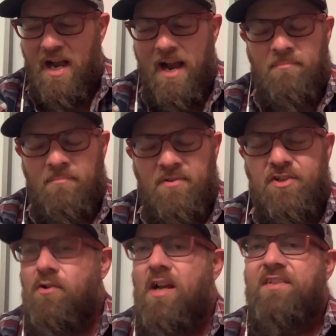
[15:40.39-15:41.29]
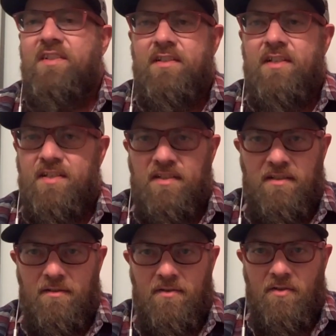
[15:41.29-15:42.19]
I'm sure I said this in
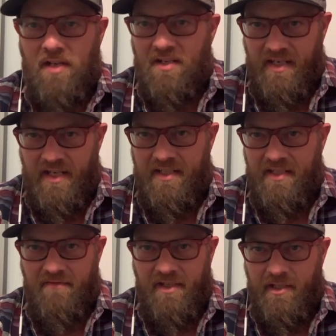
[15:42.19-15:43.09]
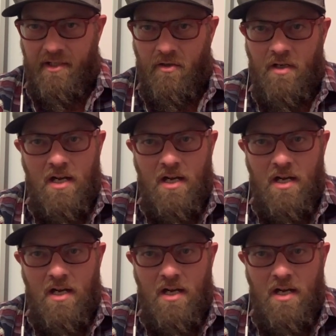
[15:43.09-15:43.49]
the 2018 video,